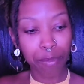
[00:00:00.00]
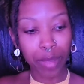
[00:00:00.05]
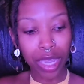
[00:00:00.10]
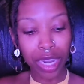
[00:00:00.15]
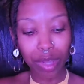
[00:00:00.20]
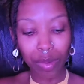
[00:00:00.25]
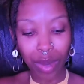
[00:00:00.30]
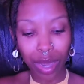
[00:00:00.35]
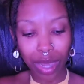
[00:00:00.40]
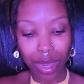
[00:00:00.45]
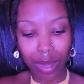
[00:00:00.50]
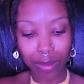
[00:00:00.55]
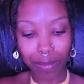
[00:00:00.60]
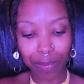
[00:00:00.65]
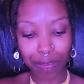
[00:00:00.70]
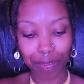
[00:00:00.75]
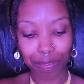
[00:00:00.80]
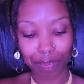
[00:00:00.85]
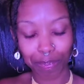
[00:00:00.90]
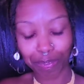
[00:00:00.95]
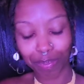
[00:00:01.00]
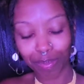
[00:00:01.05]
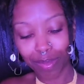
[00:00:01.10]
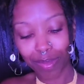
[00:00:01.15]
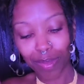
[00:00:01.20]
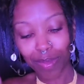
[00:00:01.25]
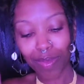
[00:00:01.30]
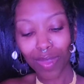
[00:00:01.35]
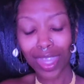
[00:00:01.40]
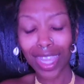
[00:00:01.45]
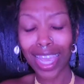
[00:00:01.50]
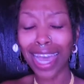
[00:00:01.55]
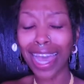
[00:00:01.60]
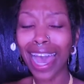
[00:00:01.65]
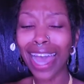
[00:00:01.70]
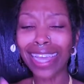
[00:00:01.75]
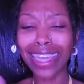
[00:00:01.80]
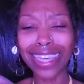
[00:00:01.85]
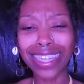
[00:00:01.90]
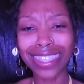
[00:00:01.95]
Anyway,
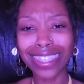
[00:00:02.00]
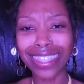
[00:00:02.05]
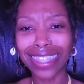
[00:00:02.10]
I get